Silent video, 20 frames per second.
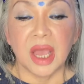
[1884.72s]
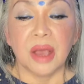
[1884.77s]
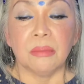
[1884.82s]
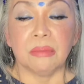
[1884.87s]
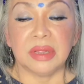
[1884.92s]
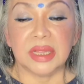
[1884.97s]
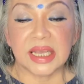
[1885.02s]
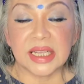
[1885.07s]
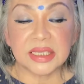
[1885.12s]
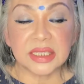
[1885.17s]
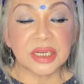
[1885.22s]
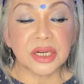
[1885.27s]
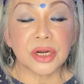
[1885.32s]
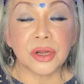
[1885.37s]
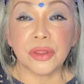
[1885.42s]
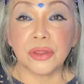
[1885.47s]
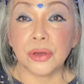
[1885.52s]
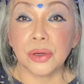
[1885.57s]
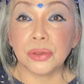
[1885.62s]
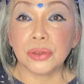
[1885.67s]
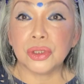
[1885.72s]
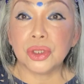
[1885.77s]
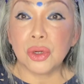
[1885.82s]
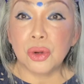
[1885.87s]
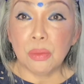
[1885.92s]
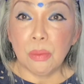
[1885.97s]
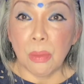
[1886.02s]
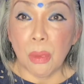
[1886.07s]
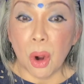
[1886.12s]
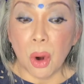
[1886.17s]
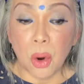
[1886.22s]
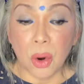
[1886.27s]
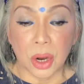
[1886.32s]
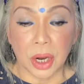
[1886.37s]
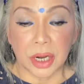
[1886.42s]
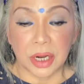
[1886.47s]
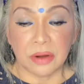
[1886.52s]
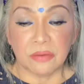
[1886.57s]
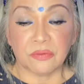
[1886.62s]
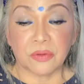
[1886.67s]
Blessed are those who
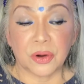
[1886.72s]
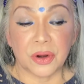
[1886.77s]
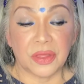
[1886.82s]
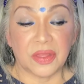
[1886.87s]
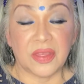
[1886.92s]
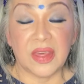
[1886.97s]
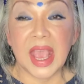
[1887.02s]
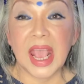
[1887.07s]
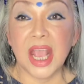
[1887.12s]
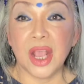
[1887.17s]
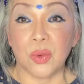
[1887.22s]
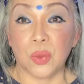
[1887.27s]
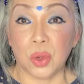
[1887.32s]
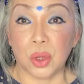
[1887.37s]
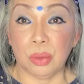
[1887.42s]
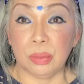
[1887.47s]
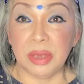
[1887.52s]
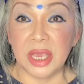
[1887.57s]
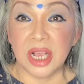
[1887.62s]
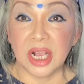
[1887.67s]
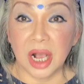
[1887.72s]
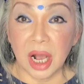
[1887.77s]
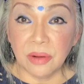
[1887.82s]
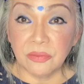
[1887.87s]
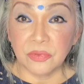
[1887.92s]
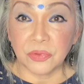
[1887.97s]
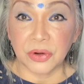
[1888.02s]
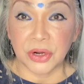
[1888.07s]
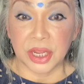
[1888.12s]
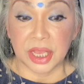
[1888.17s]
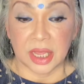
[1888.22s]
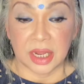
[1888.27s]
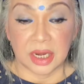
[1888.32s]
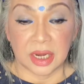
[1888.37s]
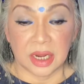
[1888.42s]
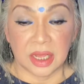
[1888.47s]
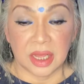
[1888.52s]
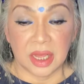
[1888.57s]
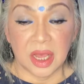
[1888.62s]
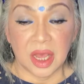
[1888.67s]
mourn, for they will be comforted.
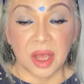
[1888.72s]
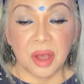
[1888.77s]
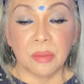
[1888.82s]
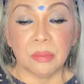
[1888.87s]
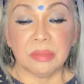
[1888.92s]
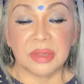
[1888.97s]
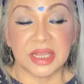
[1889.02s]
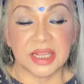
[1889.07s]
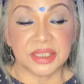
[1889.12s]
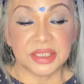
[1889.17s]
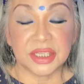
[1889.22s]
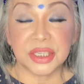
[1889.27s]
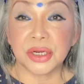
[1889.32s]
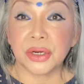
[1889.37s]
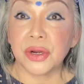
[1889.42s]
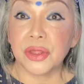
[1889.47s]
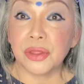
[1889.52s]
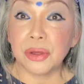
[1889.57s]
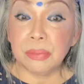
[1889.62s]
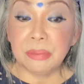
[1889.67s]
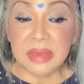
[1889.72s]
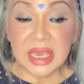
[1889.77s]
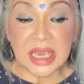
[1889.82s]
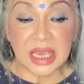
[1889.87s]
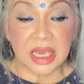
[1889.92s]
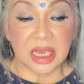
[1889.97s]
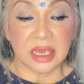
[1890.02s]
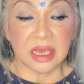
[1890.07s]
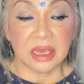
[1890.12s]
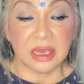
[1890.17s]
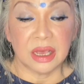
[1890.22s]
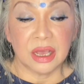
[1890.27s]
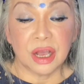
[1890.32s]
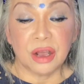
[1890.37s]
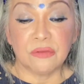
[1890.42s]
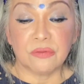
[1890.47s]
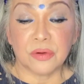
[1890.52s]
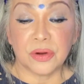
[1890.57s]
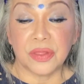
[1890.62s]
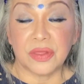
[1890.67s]
Blessed are the meek,
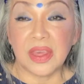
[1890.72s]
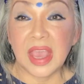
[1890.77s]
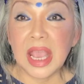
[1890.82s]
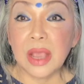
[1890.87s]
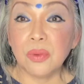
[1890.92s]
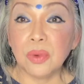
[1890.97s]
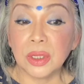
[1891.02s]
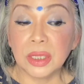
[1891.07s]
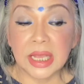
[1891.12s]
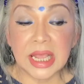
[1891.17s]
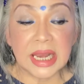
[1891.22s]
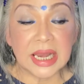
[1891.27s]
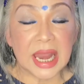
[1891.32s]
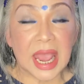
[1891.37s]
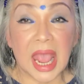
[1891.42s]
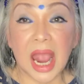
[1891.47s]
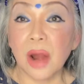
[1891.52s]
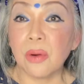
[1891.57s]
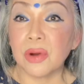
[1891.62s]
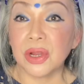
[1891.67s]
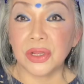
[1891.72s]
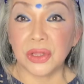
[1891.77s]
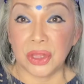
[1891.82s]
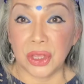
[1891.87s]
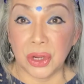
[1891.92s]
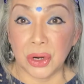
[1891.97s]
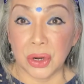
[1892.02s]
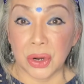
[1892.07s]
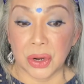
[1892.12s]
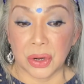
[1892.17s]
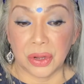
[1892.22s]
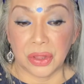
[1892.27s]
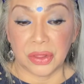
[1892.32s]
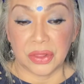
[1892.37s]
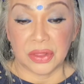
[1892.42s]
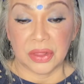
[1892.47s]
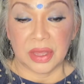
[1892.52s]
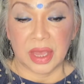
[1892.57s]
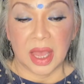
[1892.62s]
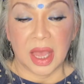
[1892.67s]
for they will inherit the earth.
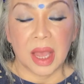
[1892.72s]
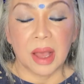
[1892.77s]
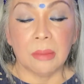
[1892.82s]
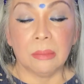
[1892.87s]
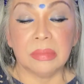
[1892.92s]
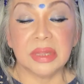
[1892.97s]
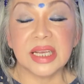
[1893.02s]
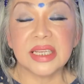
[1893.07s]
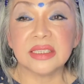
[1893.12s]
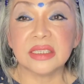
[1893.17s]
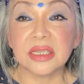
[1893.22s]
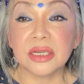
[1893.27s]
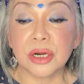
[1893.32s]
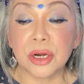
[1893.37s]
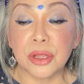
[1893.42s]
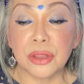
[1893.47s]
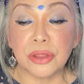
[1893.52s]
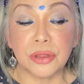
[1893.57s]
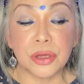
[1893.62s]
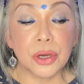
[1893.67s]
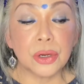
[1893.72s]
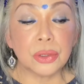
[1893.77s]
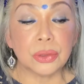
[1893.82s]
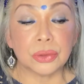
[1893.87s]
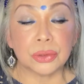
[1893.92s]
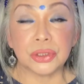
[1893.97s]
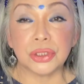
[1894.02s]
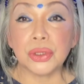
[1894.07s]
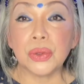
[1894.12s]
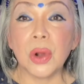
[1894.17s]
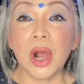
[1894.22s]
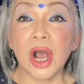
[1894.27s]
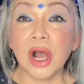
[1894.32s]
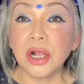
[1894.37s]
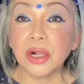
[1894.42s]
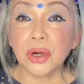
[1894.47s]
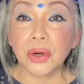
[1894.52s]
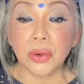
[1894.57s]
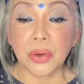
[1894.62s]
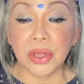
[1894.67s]
Blessed are those who
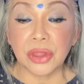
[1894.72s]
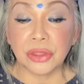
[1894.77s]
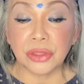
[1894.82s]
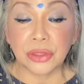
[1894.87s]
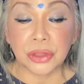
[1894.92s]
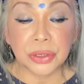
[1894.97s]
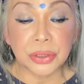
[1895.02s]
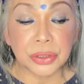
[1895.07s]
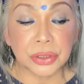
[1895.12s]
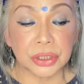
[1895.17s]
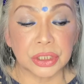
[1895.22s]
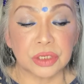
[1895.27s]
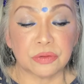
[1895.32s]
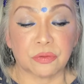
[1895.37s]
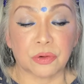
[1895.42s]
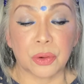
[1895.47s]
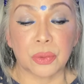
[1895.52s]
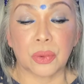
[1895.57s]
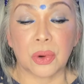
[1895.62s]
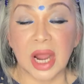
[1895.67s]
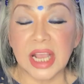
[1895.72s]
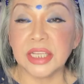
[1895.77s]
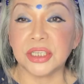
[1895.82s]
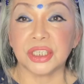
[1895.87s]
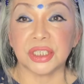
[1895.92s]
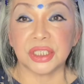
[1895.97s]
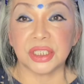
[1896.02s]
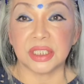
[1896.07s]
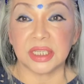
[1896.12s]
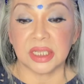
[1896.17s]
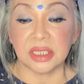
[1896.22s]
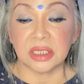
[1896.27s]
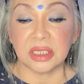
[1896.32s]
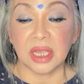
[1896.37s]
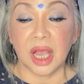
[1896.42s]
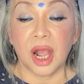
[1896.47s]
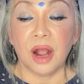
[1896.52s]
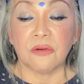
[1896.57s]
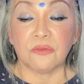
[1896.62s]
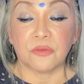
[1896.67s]
hunger and thirst for righteousness,
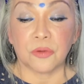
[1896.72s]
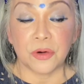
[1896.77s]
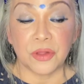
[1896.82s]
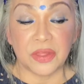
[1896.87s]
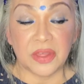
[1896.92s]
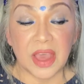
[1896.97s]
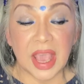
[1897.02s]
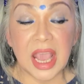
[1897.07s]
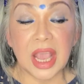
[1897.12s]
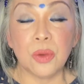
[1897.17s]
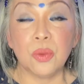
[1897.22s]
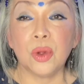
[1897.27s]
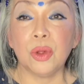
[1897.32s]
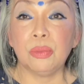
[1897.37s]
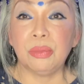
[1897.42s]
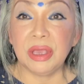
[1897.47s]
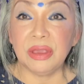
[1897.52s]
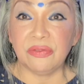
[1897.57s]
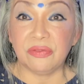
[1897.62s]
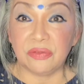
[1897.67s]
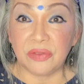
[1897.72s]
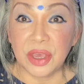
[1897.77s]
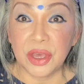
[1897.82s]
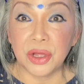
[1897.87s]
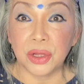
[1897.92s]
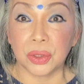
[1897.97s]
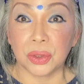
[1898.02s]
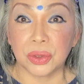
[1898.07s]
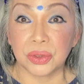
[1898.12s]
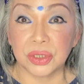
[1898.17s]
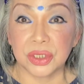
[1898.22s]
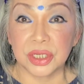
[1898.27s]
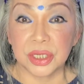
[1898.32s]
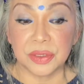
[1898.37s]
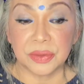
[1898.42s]
for they will be filled.